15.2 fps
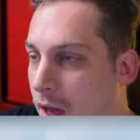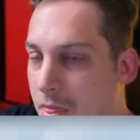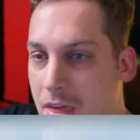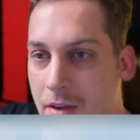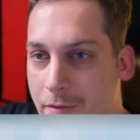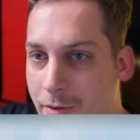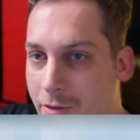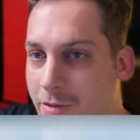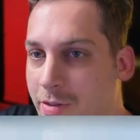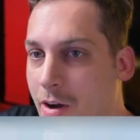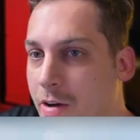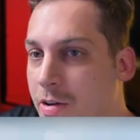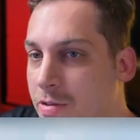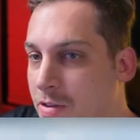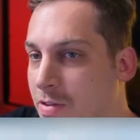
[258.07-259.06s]
I think for
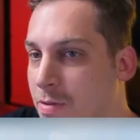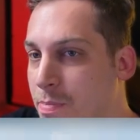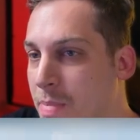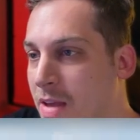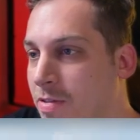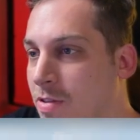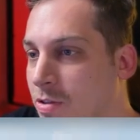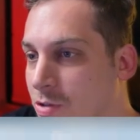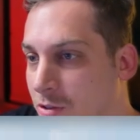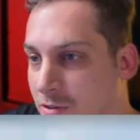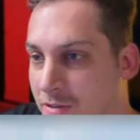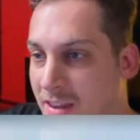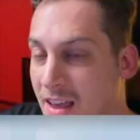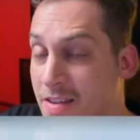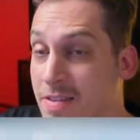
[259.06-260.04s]
starters, it's best to
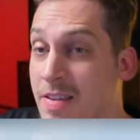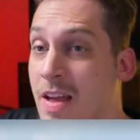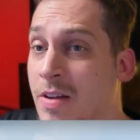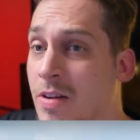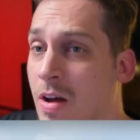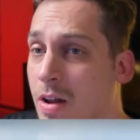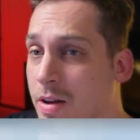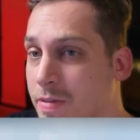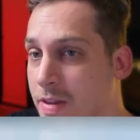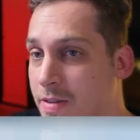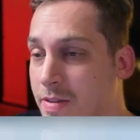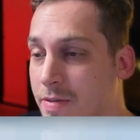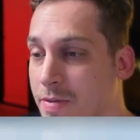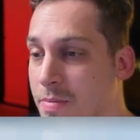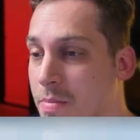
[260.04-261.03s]
just test out all of these
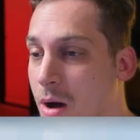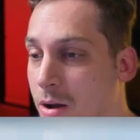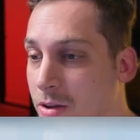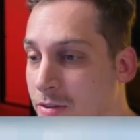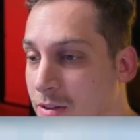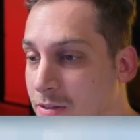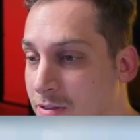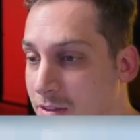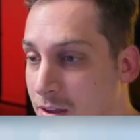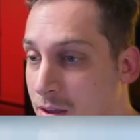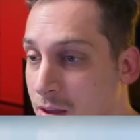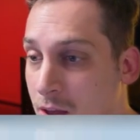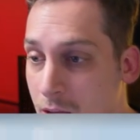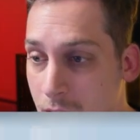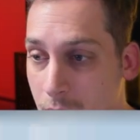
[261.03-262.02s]
different models and
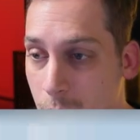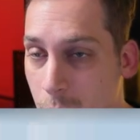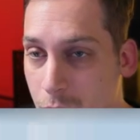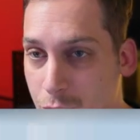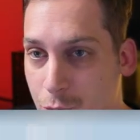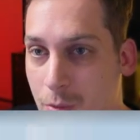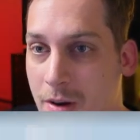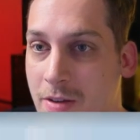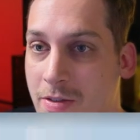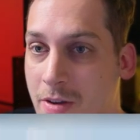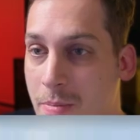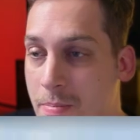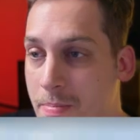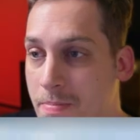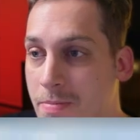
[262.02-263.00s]
see which one is your